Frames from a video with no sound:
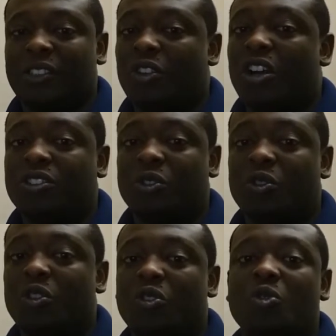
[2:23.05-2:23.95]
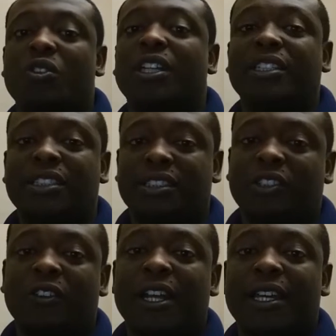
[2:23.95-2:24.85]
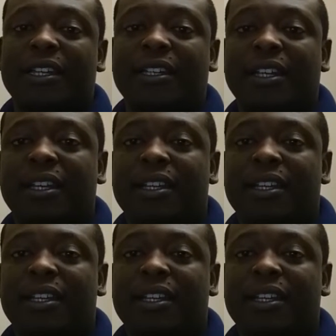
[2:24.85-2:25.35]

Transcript: You can also do your due diligence online